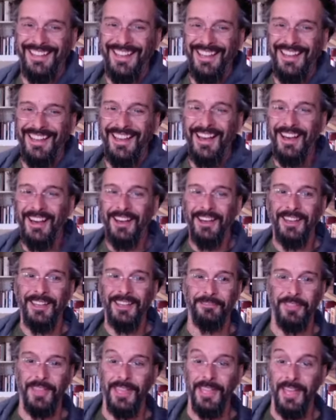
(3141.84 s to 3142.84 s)

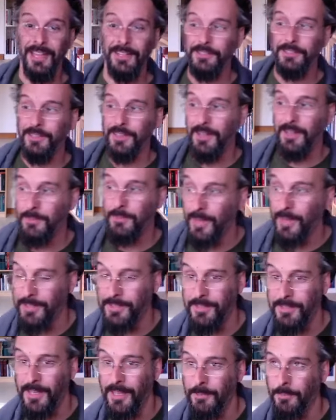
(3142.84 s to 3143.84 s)
if they had,
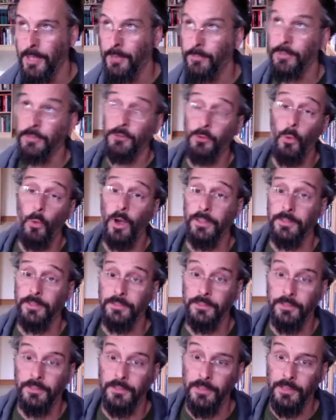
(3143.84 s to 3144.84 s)
let's say, maybe
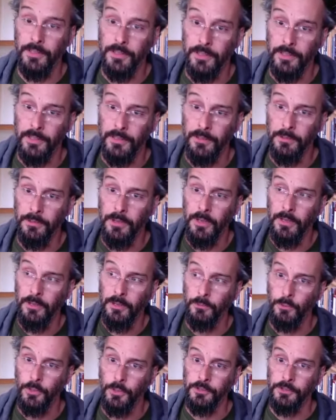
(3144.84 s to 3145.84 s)
twice the
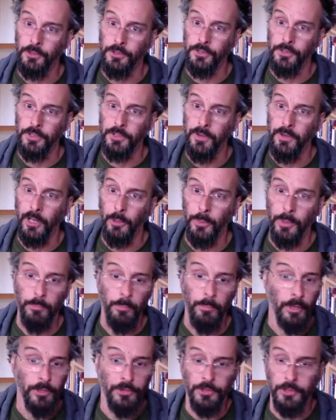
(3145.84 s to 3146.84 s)
research and
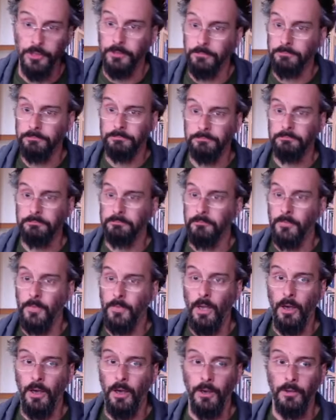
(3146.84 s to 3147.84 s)
development budget
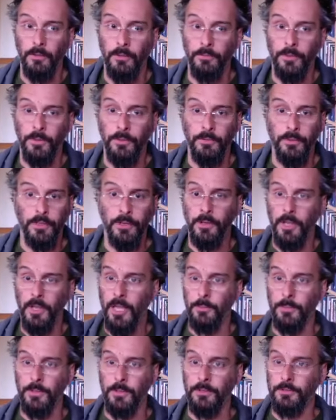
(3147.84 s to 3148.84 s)
of the video
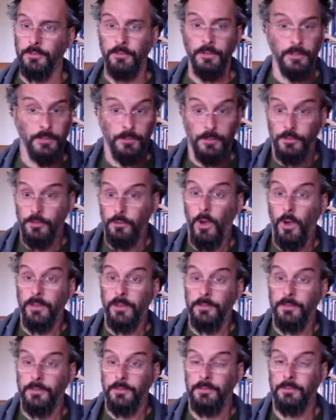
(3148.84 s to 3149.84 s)
game industry. It's just
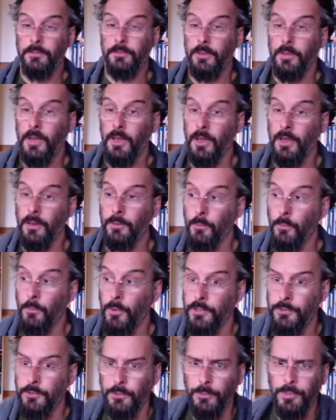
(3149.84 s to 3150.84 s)
twice,
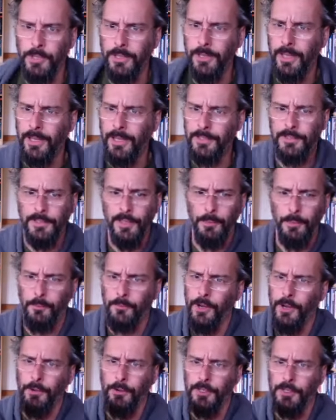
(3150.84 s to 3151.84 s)
which would be like some
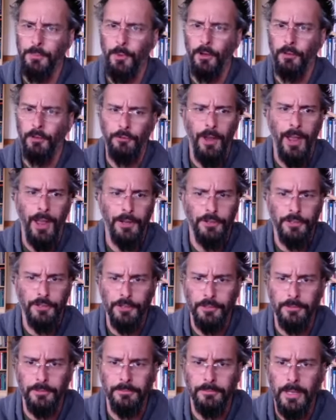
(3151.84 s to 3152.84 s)
very small
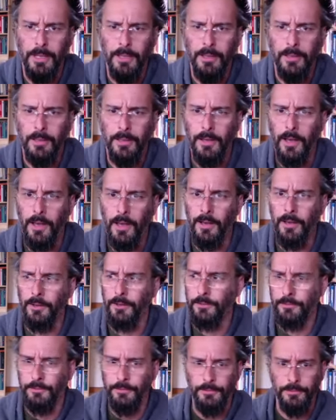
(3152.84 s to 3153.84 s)
fraction
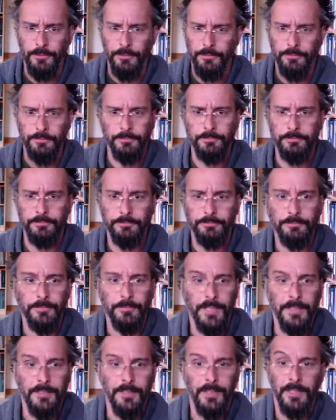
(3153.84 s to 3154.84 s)
of,
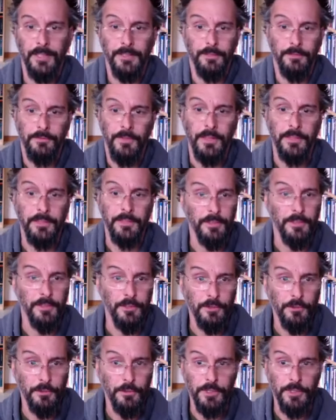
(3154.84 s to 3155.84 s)
let's say, a defense
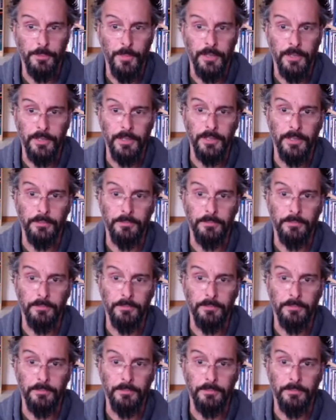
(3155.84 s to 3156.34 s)
industry spending.